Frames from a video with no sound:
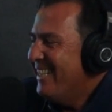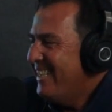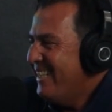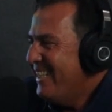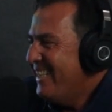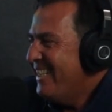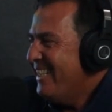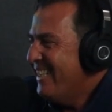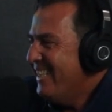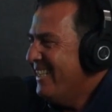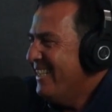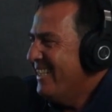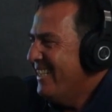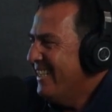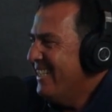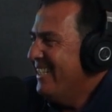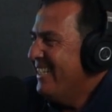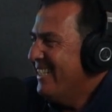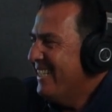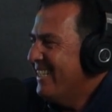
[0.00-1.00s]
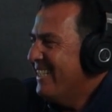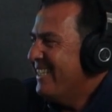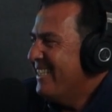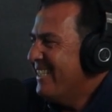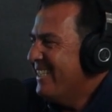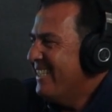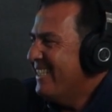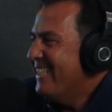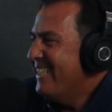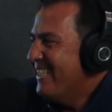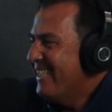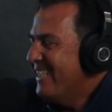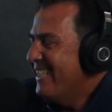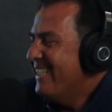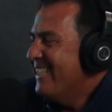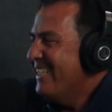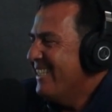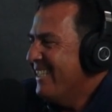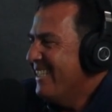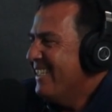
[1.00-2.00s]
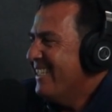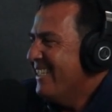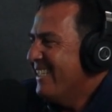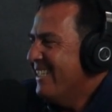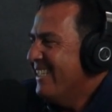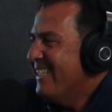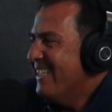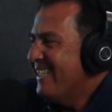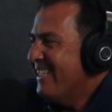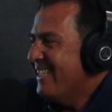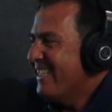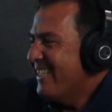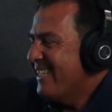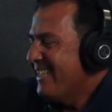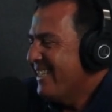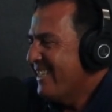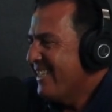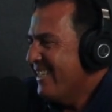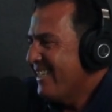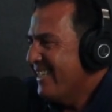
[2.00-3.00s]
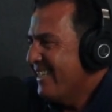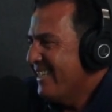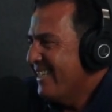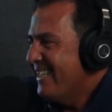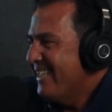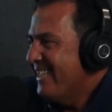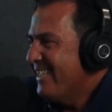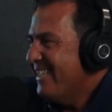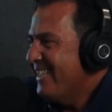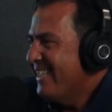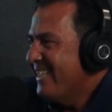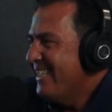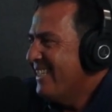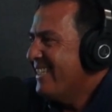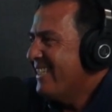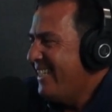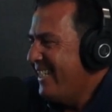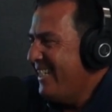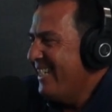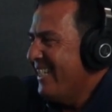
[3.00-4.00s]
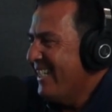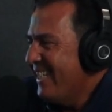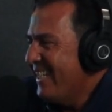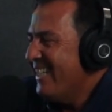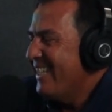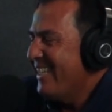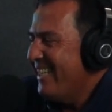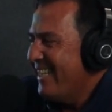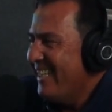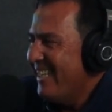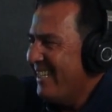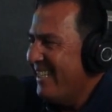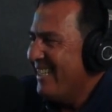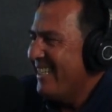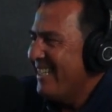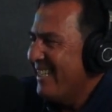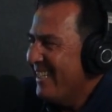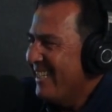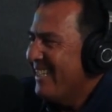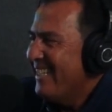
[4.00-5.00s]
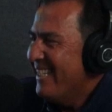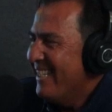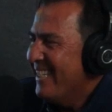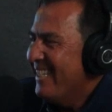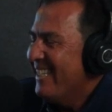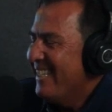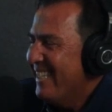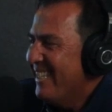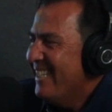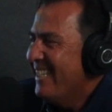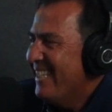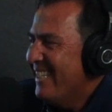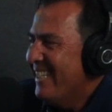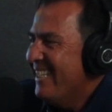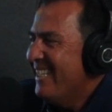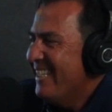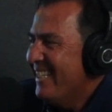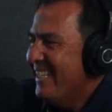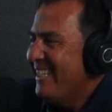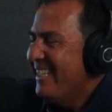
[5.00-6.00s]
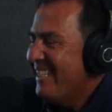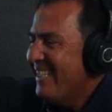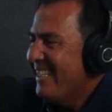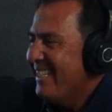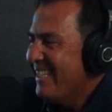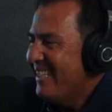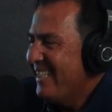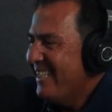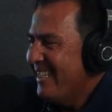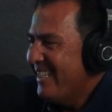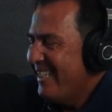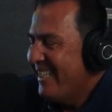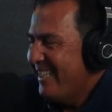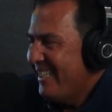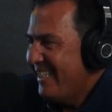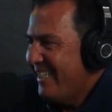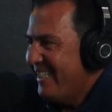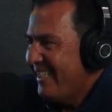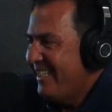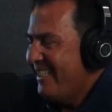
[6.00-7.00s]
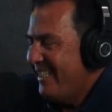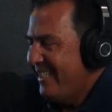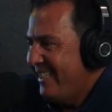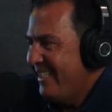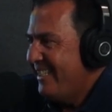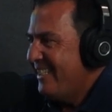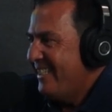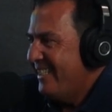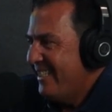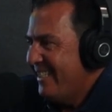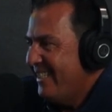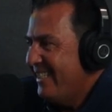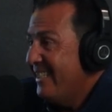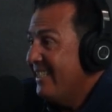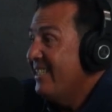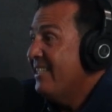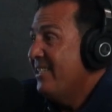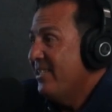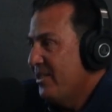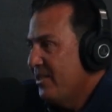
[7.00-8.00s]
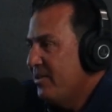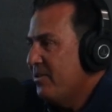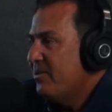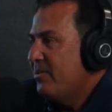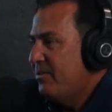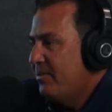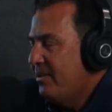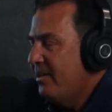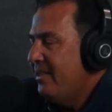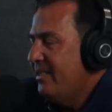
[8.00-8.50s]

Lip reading: forgot his speech, and he's just going one-on-one with this guy. And then he kind of goes, "I like this kid. I like this kid. This kid could be on my team." But that's how strong junior college tennis was. Is